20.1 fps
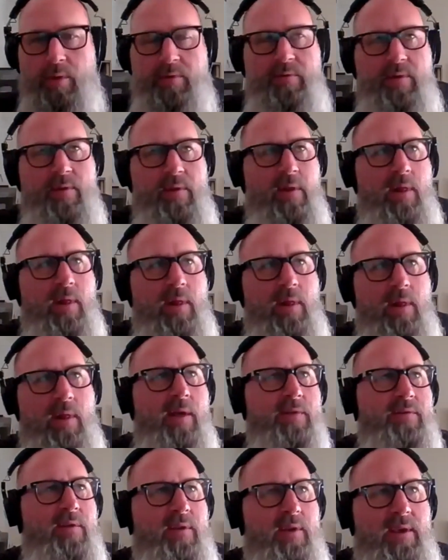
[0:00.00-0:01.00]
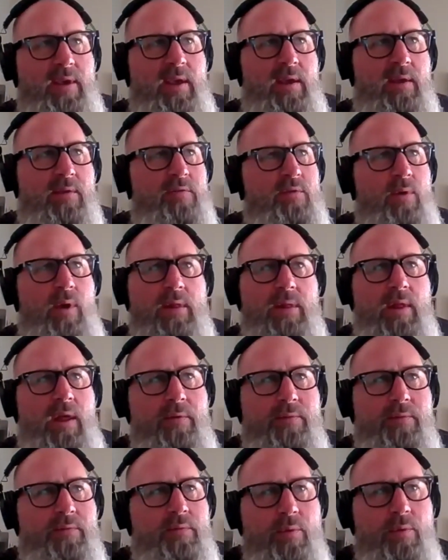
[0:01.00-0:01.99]
and the loss of the kids who I
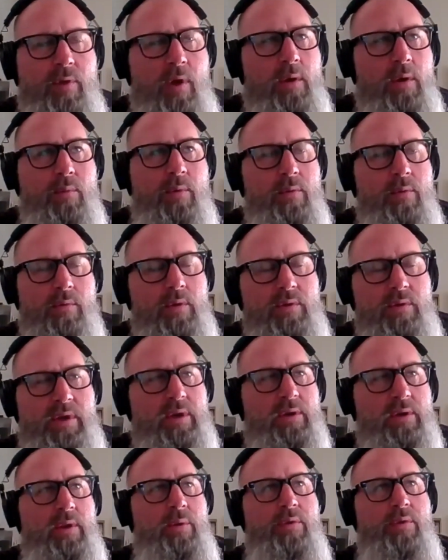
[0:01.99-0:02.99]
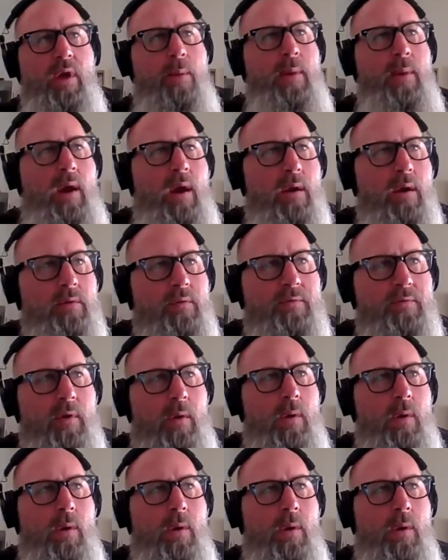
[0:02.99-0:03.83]
loved dearly with all my heart and soul,